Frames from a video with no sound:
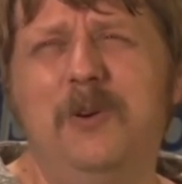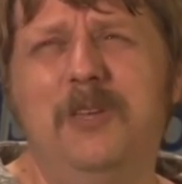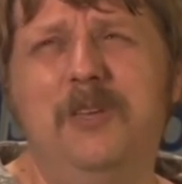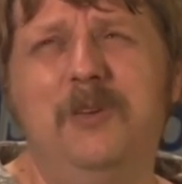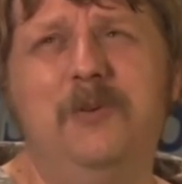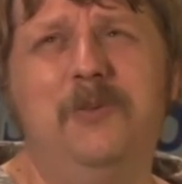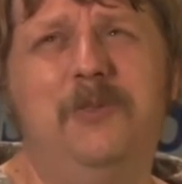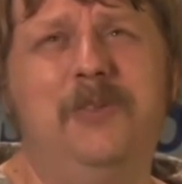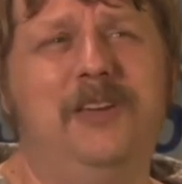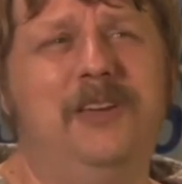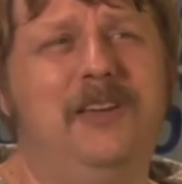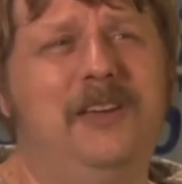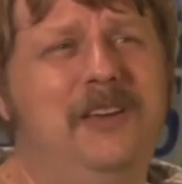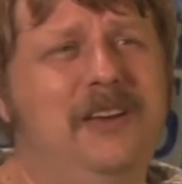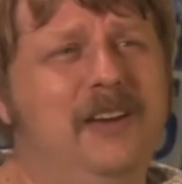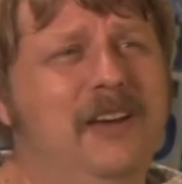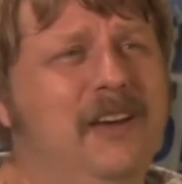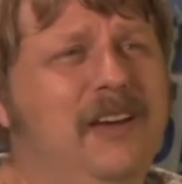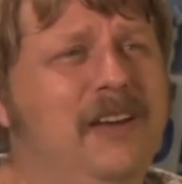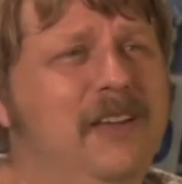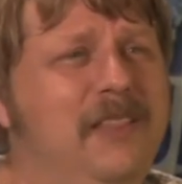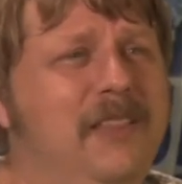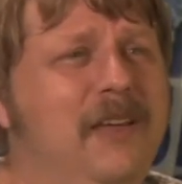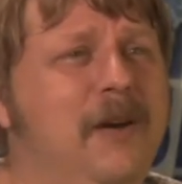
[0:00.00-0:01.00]
do you think
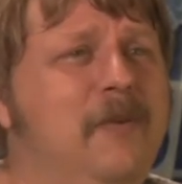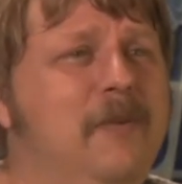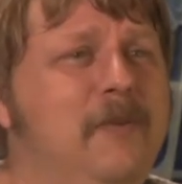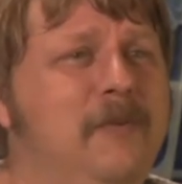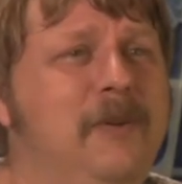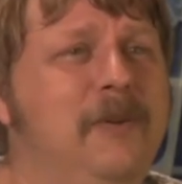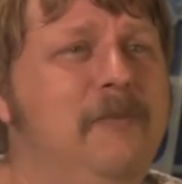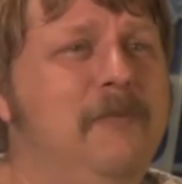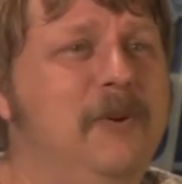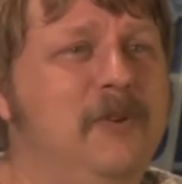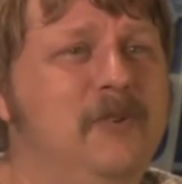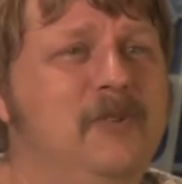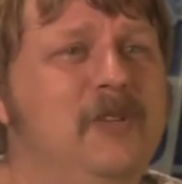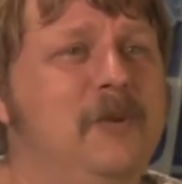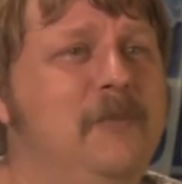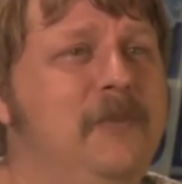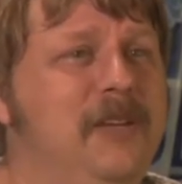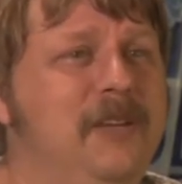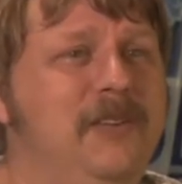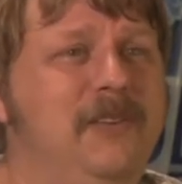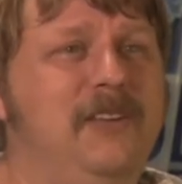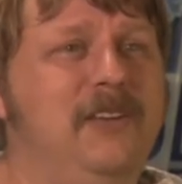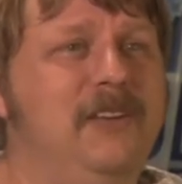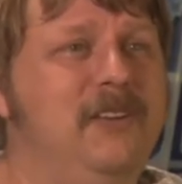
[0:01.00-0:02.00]
that would be most
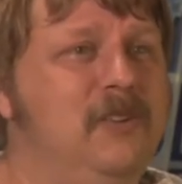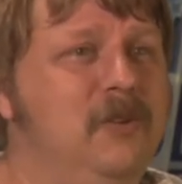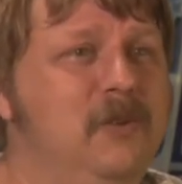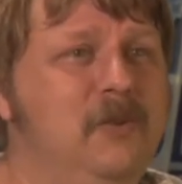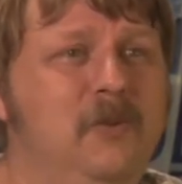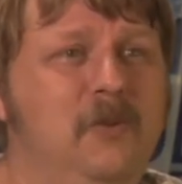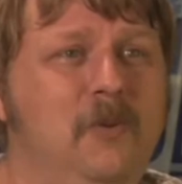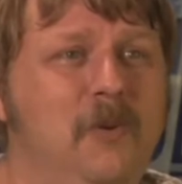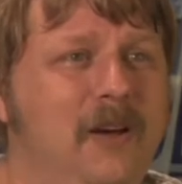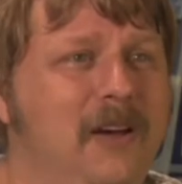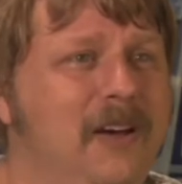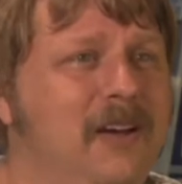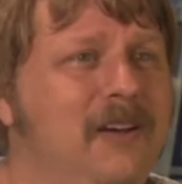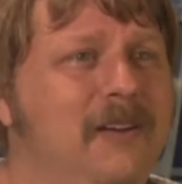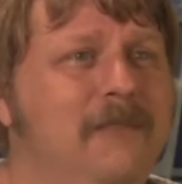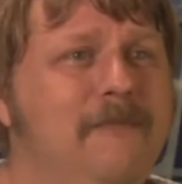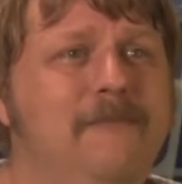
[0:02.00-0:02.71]
appealing to?